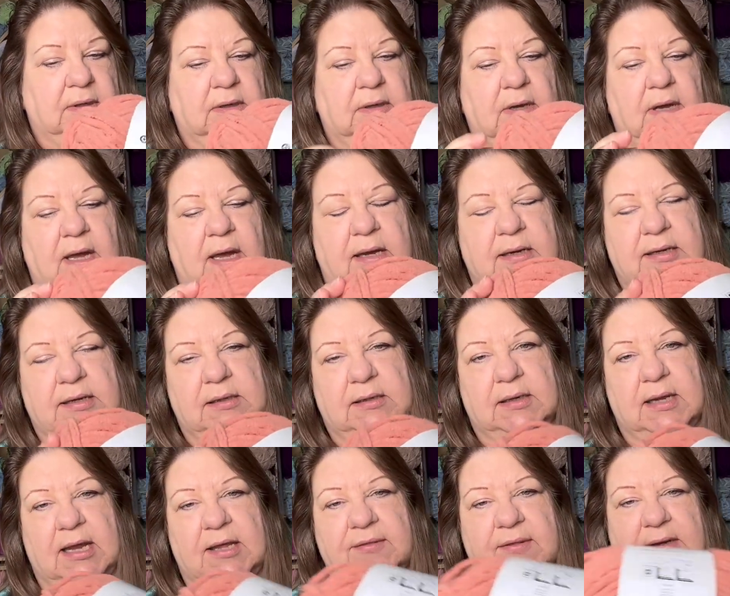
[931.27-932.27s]
I
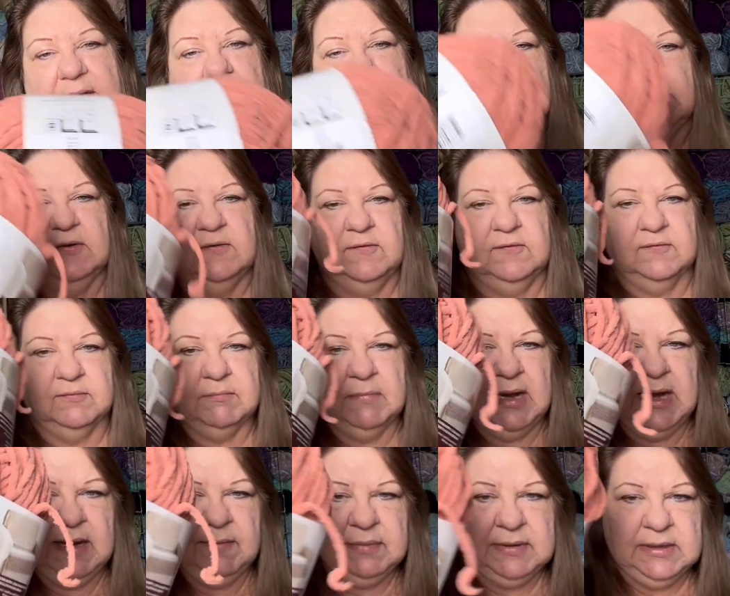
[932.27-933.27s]
think I used
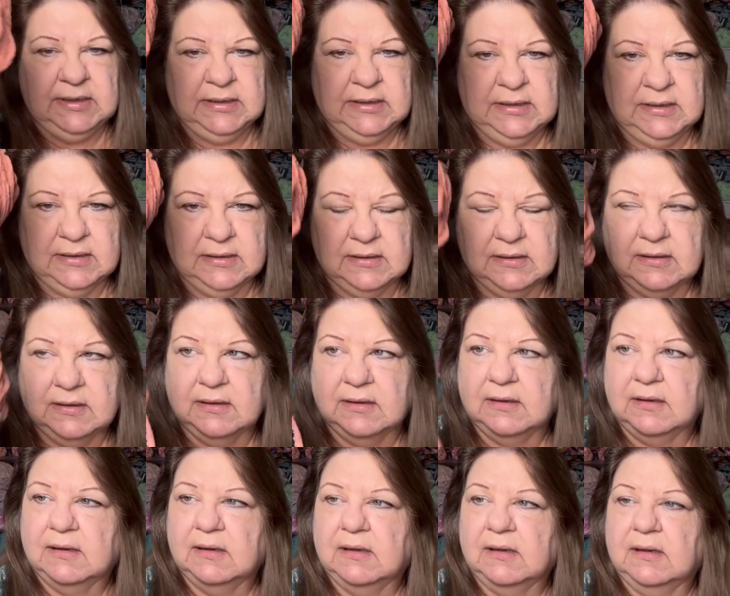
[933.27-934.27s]
maybe,
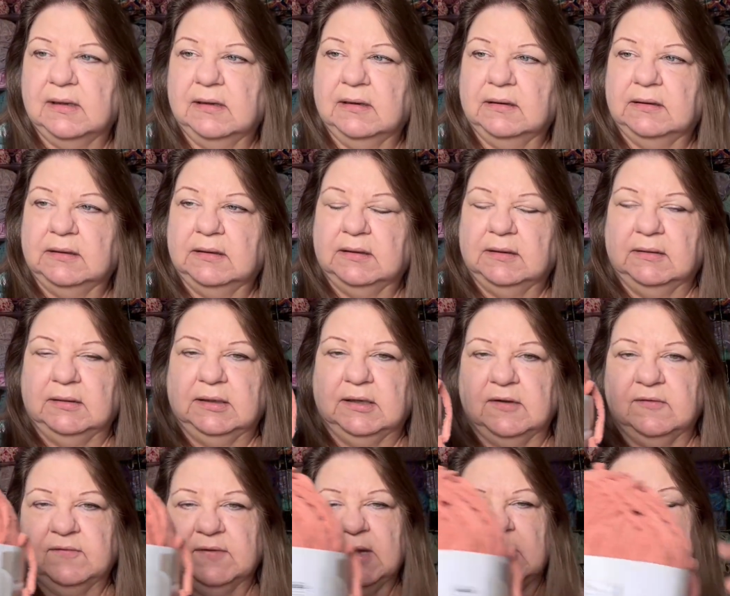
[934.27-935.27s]

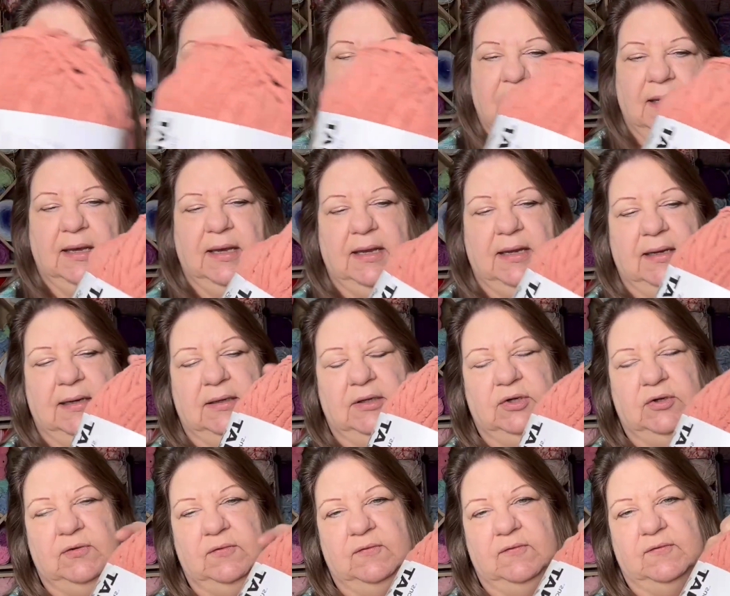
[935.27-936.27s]
because I
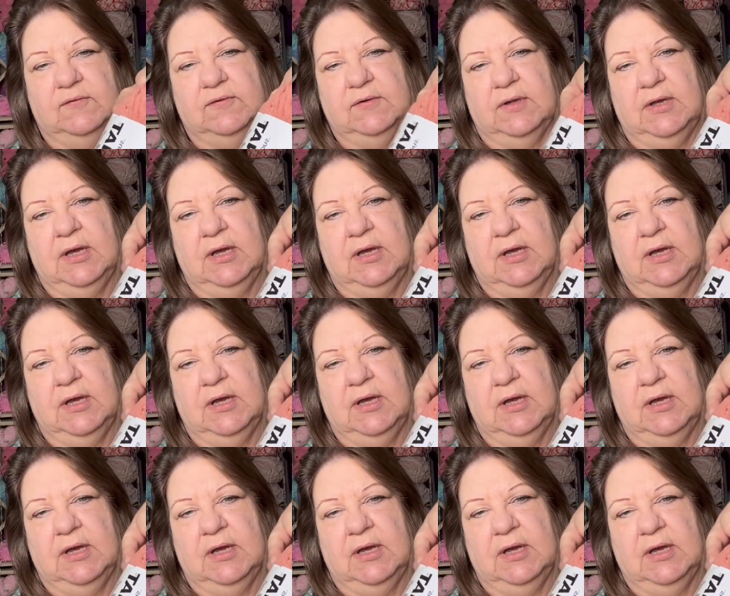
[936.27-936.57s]
used